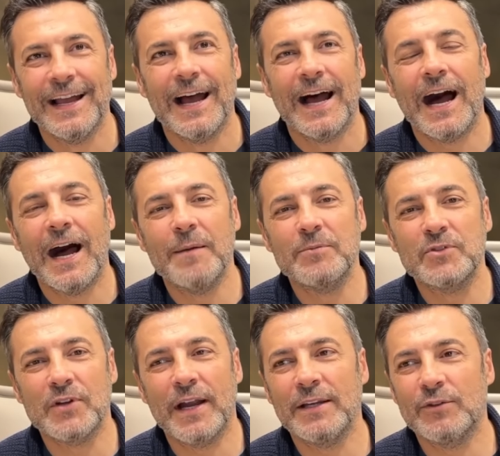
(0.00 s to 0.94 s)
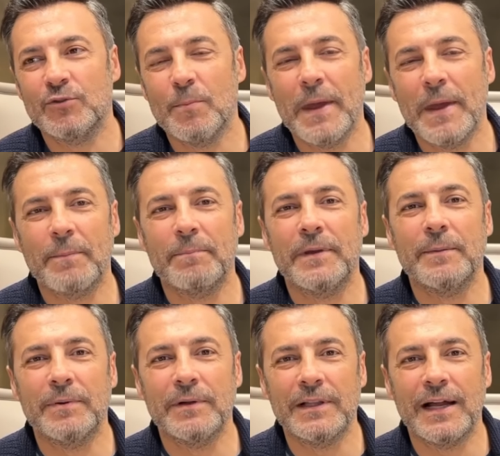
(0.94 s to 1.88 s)
I'm trying to make
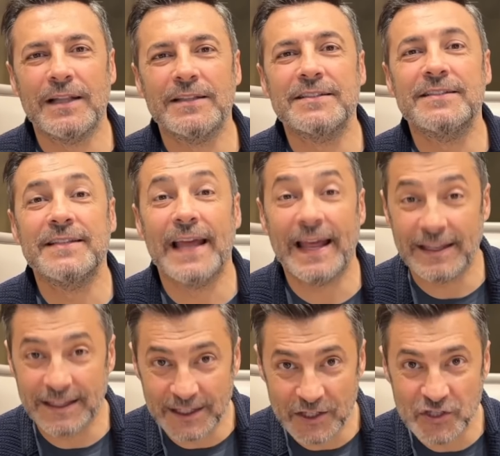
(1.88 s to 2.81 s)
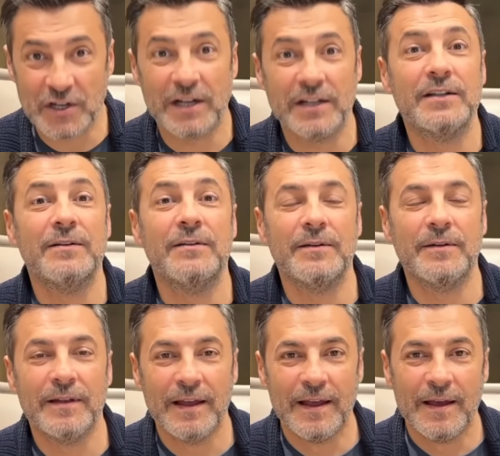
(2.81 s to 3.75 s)
people understanding each other
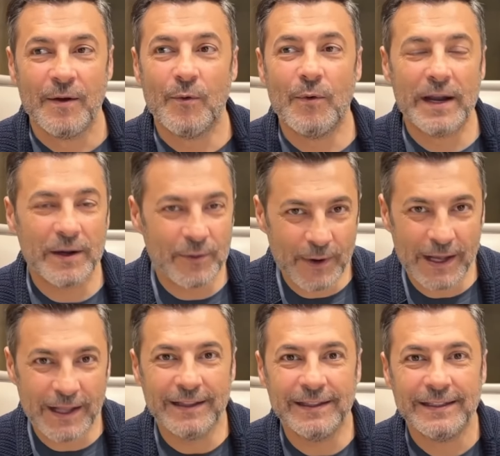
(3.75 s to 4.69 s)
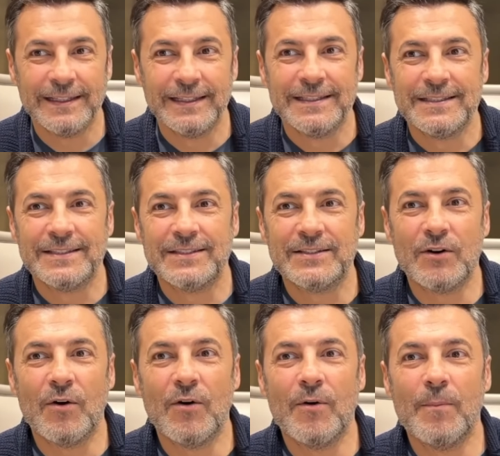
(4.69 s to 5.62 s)
very well.
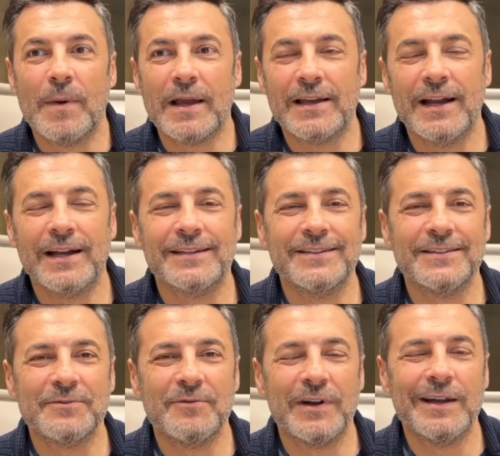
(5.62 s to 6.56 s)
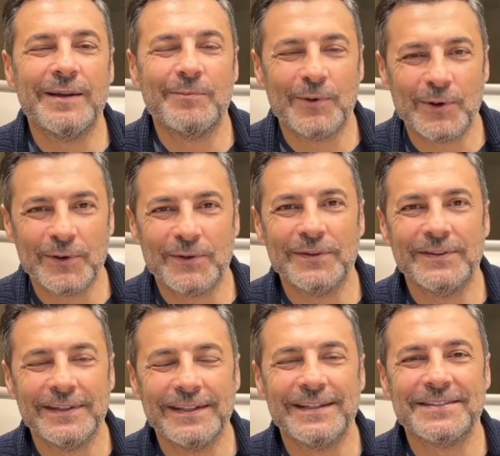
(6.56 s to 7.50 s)
So my character is very important
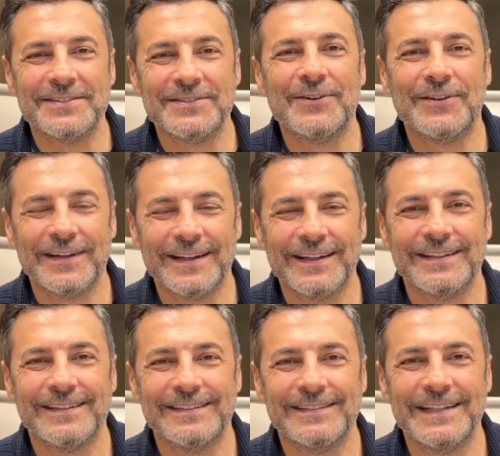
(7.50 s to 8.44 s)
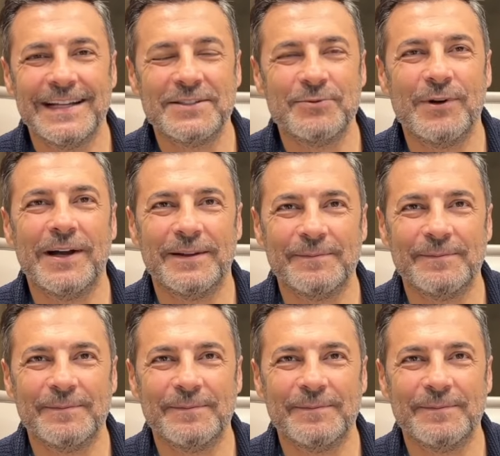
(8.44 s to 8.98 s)
in a story. That's why.